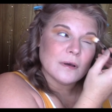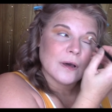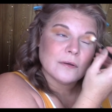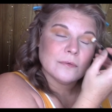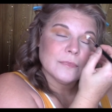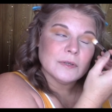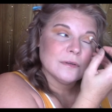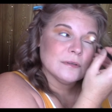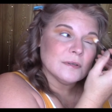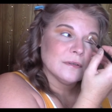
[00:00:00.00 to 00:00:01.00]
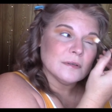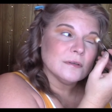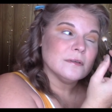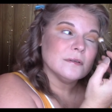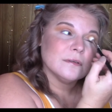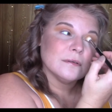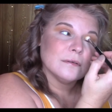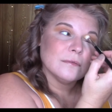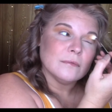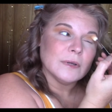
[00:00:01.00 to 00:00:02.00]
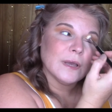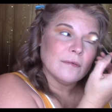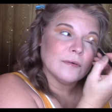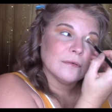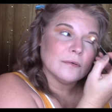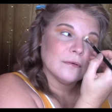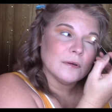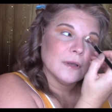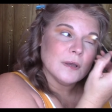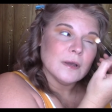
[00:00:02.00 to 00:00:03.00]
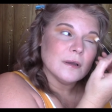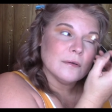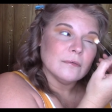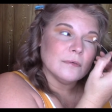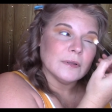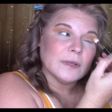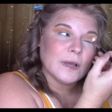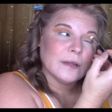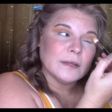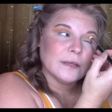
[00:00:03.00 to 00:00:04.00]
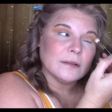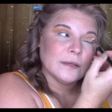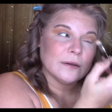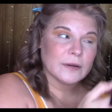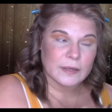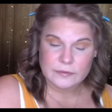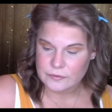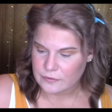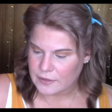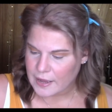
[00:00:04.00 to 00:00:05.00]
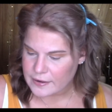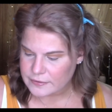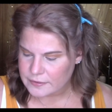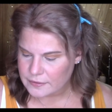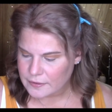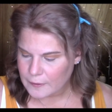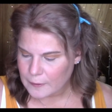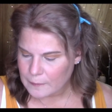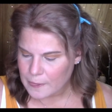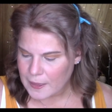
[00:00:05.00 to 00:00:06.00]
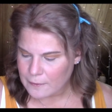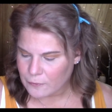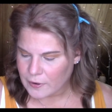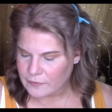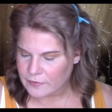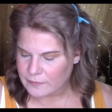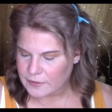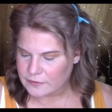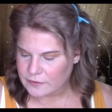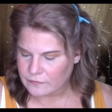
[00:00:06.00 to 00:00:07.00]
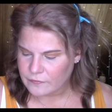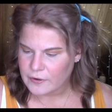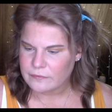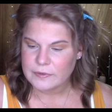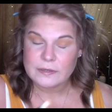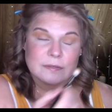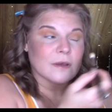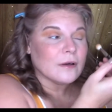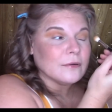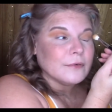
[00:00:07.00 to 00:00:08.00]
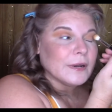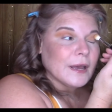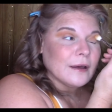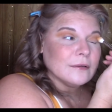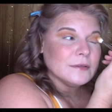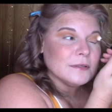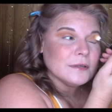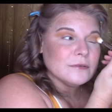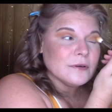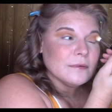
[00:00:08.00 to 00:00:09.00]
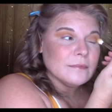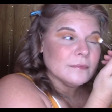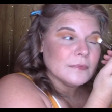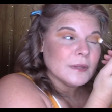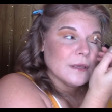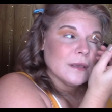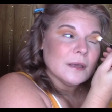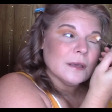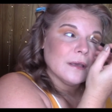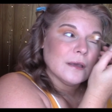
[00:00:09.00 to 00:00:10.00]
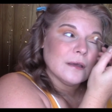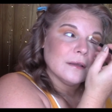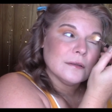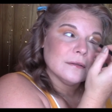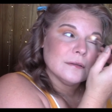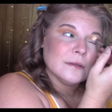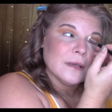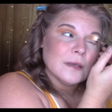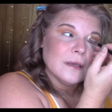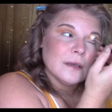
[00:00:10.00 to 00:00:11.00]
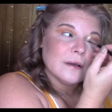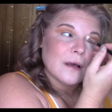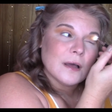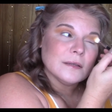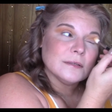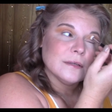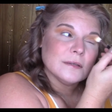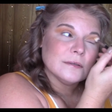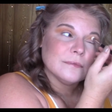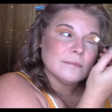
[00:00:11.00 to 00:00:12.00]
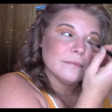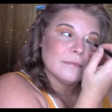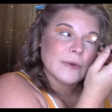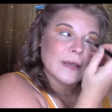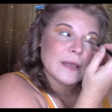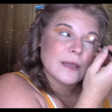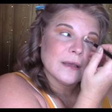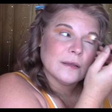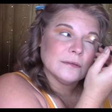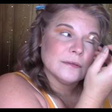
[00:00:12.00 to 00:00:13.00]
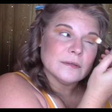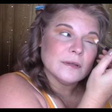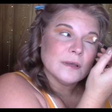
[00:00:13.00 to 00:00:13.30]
autoimmune diseases. We haven't really gotten a clear answer yet. One of them that is confirmed is called Raynaud's syndrome, and it causes my hands